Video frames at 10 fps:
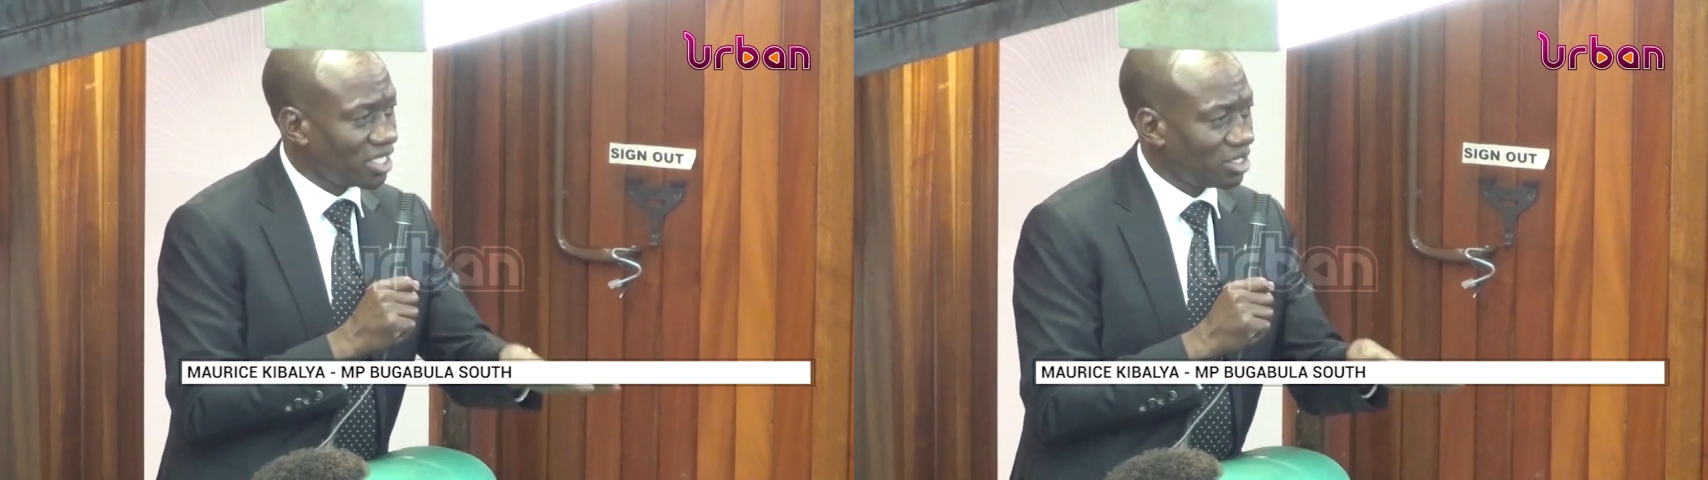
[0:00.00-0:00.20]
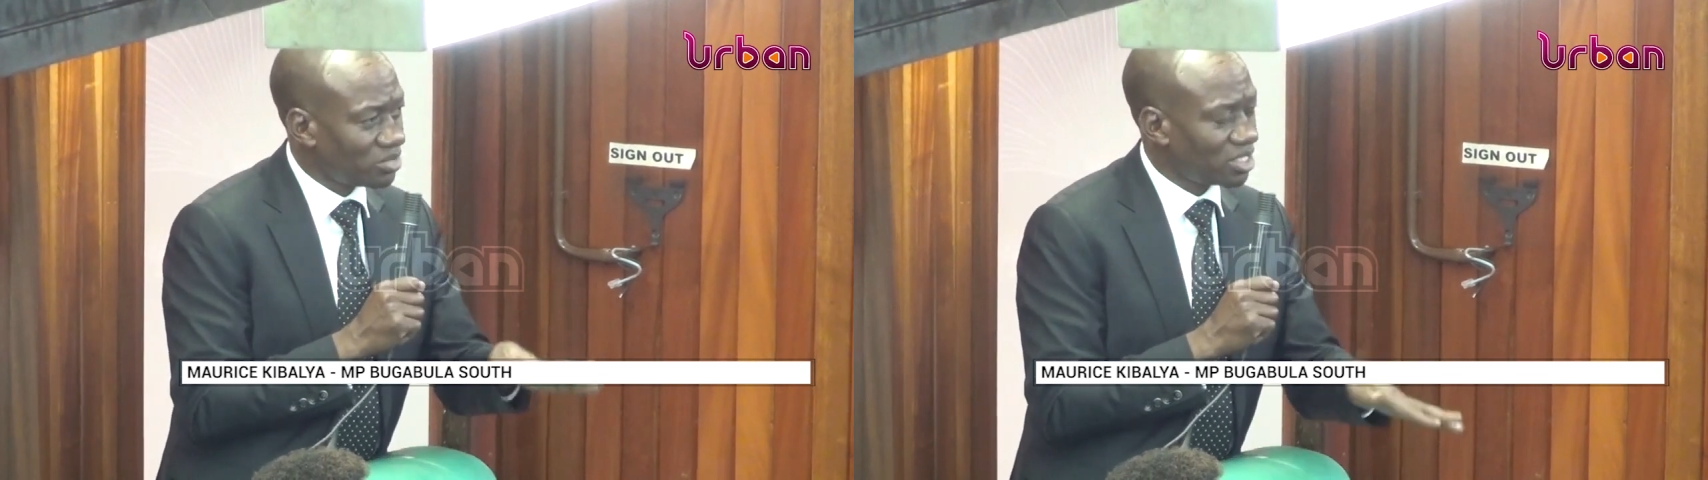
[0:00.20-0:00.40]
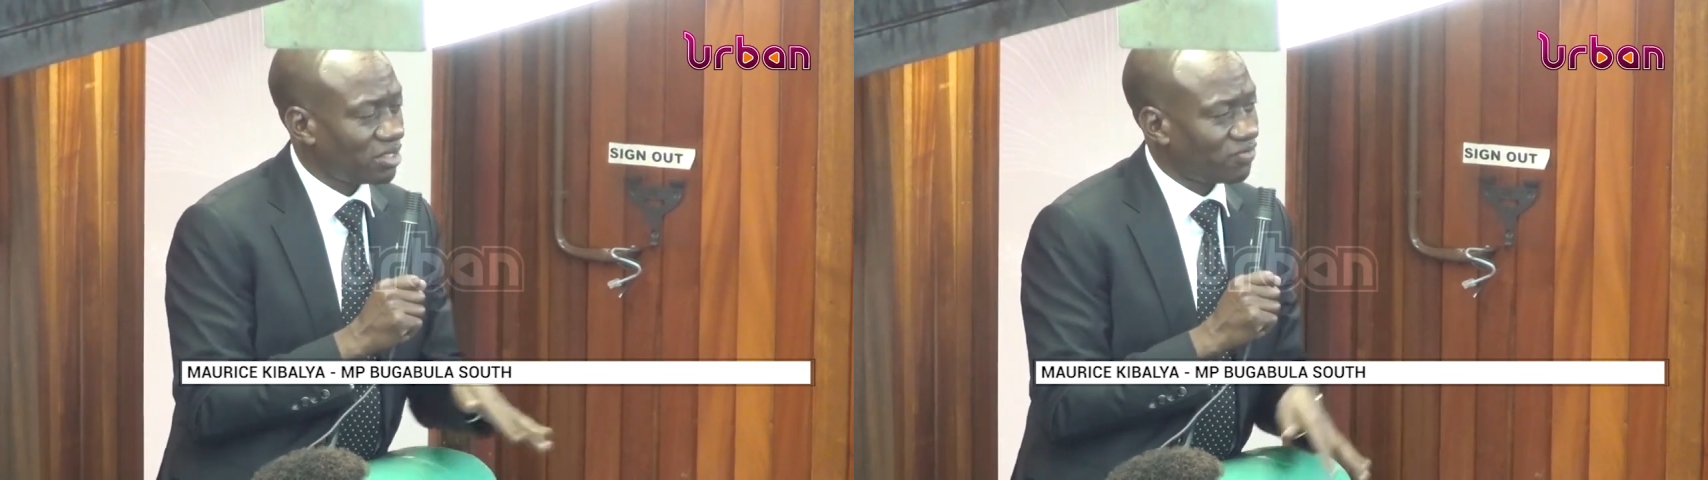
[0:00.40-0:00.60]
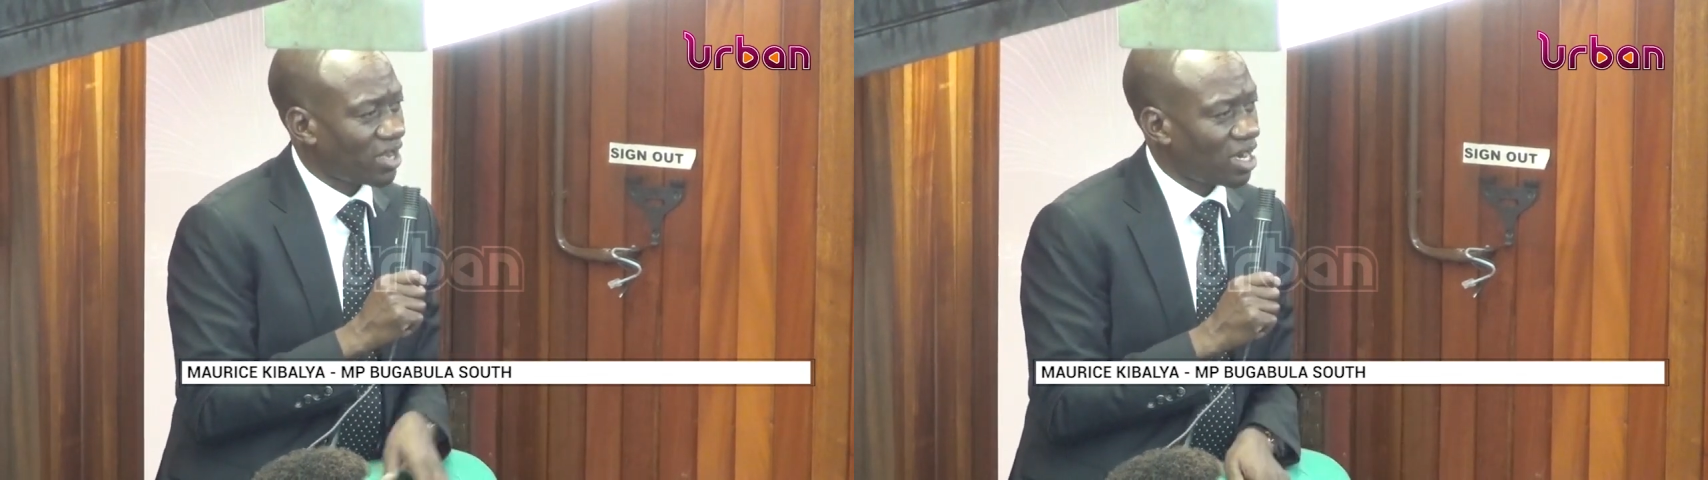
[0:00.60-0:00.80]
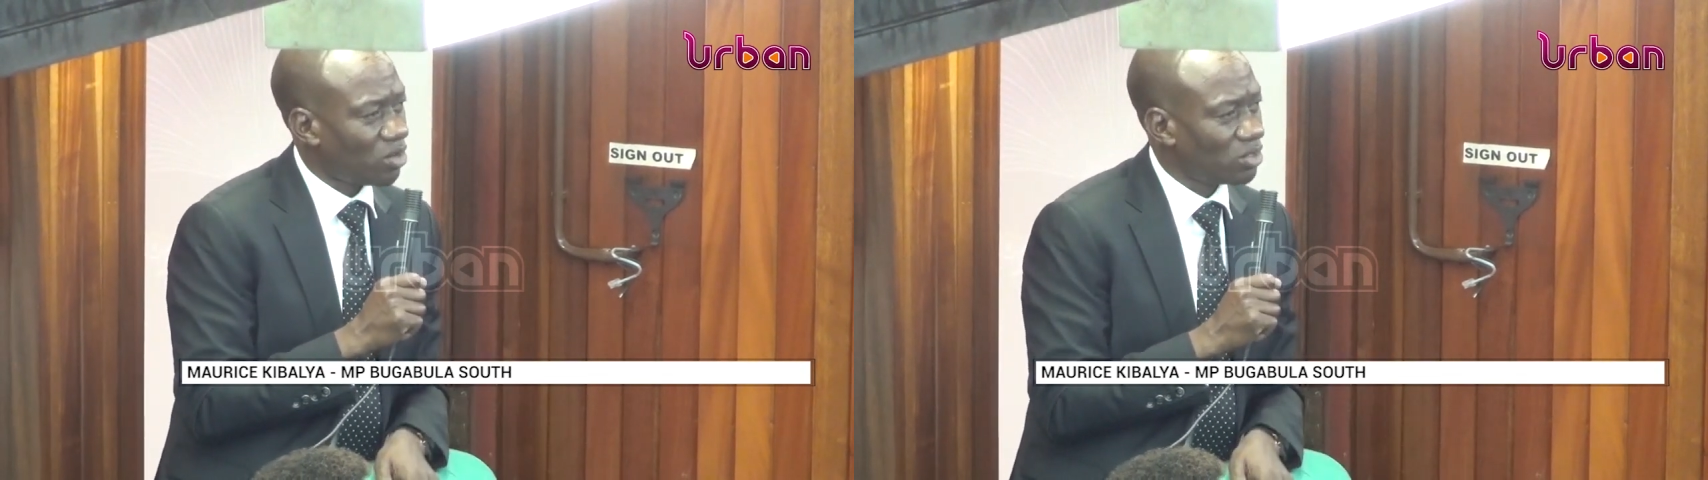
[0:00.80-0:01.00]
himself
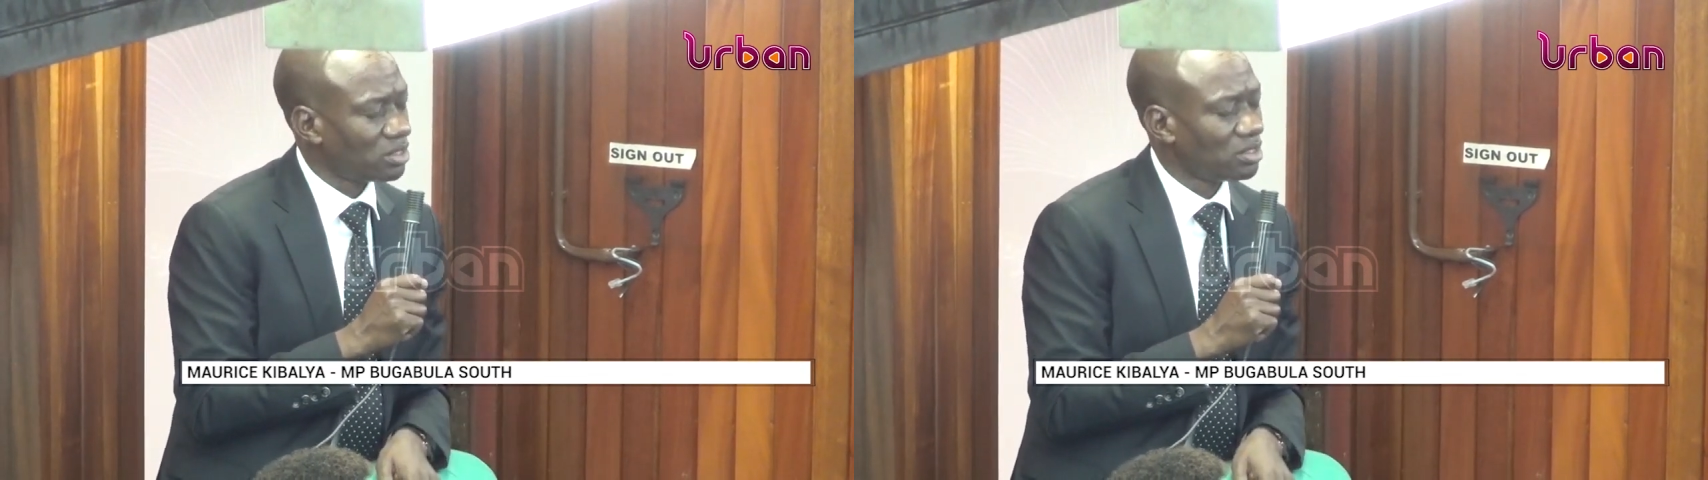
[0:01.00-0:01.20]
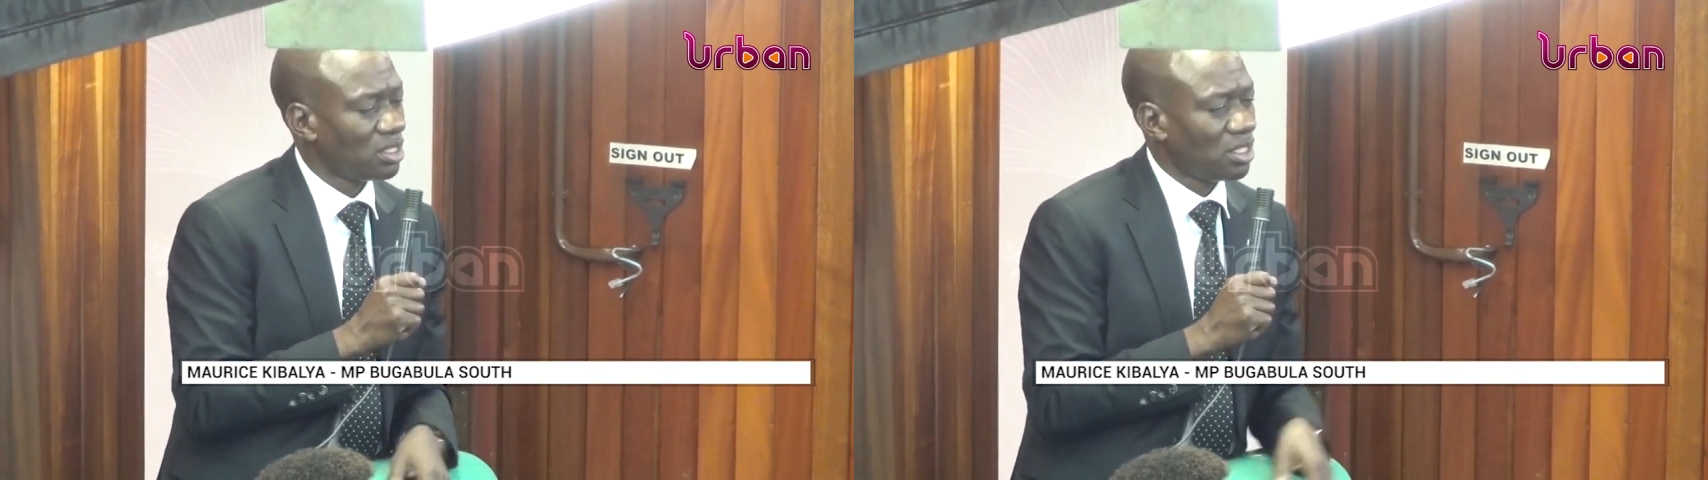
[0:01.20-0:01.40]
alone